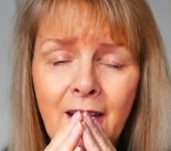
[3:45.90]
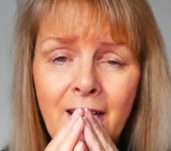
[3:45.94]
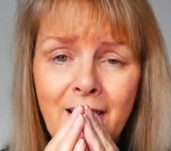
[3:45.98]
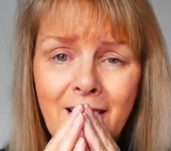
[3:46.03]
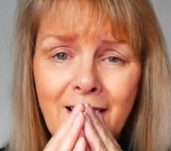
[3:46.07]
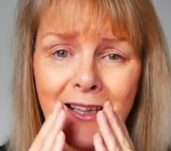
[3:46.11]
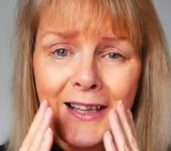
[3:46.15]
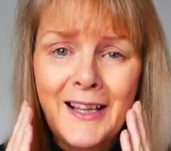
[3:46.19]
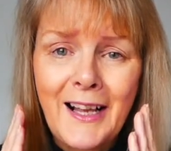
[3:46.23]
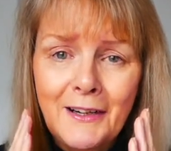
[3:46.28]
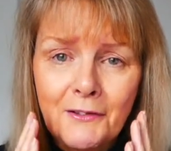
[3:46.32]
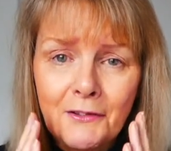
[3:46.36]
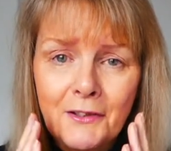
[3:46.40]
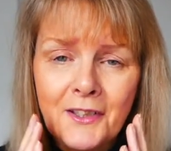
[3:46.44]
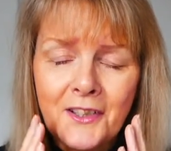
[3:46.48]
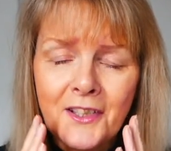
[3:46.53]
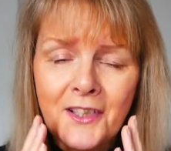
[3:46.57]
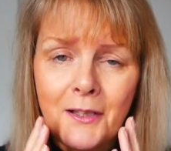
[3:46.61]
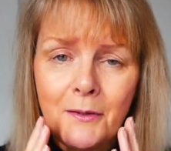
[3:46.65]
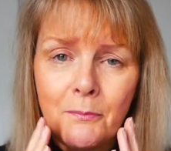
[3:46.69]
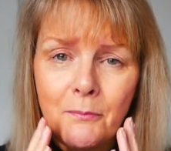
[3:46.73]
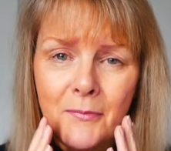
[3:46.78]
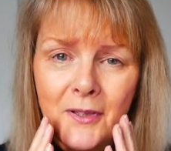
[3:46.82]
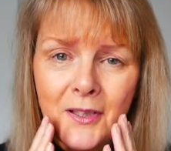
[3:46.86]

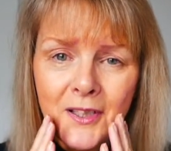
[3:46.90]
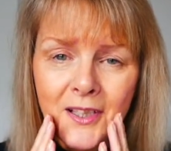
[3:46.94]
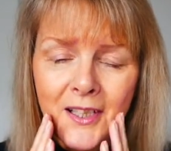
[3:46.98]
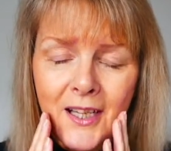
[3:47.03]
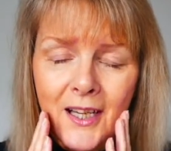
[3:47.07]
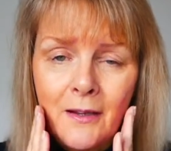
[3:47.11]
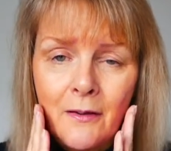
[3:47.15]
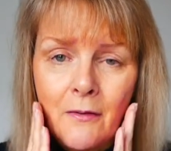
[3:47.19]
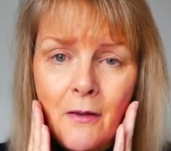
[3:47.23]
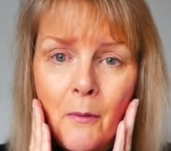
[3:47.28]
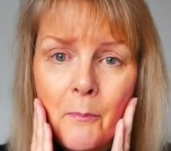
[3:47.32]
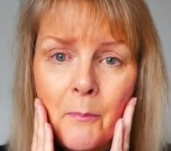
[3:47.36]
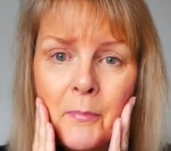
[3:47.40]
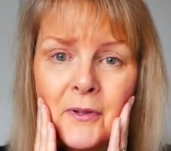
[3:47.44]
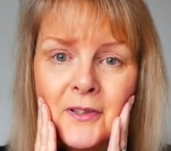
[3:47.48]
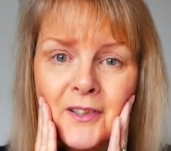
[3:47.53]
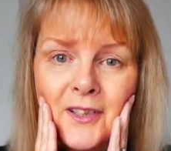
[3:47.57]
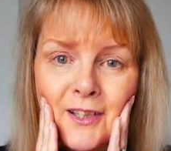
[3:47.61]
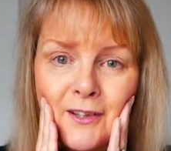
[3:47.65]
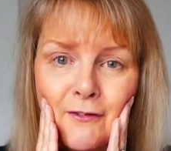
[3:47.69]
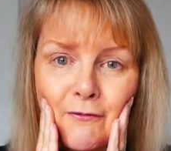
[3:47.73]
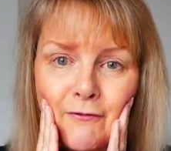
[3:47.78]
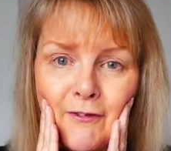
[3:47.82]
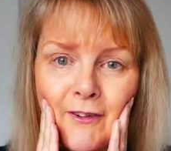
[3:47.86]
clarity in my skin,
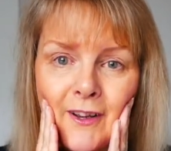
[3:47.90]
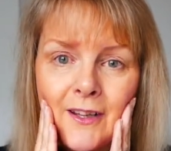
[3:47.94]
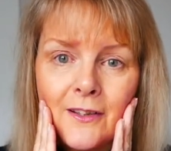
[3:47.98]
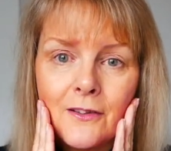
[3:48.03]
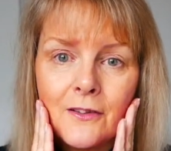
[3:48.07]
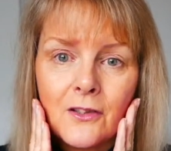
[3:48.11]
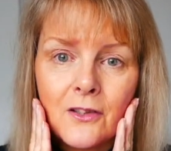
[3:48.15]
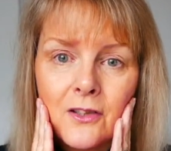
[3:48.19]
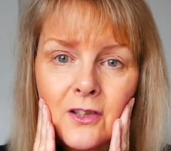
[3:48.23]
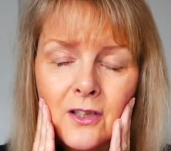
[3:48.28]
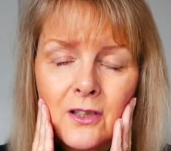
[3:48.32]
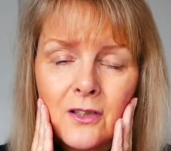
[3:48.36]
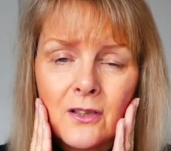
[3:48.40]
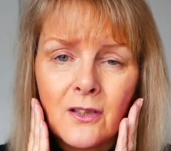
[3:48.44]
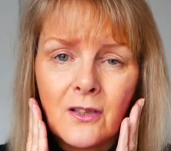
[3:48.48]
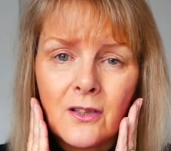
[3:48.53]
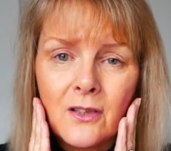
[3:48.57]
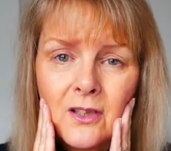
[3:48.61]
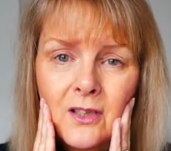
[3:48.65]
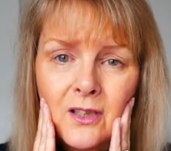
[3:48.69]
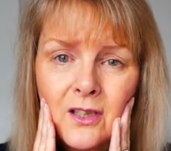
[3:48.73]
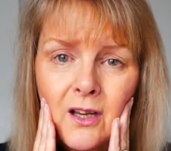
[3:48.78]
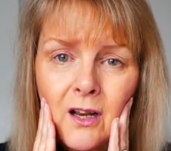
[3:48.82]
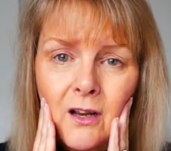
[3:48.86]
but it felt so
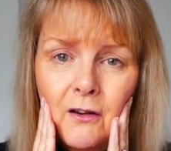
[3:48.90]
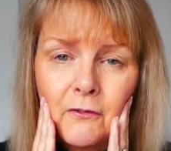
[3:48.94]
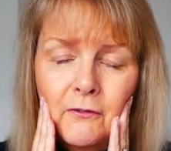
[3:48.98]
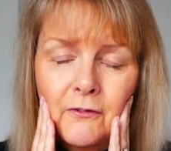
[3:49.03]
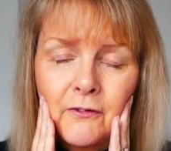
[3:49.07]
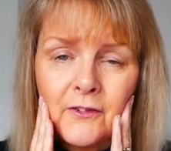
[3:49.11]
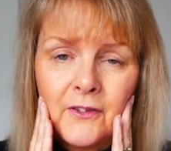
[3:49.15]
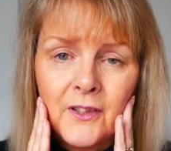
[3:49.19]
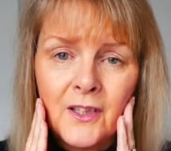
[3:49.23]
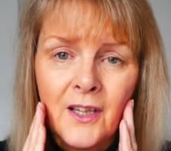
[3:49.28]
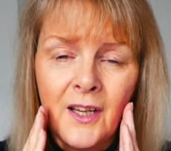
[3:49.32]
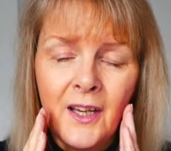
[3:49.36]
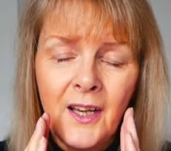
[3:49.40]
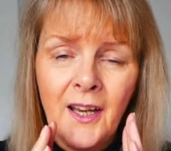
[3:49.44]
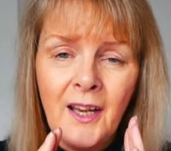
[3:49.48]
soft.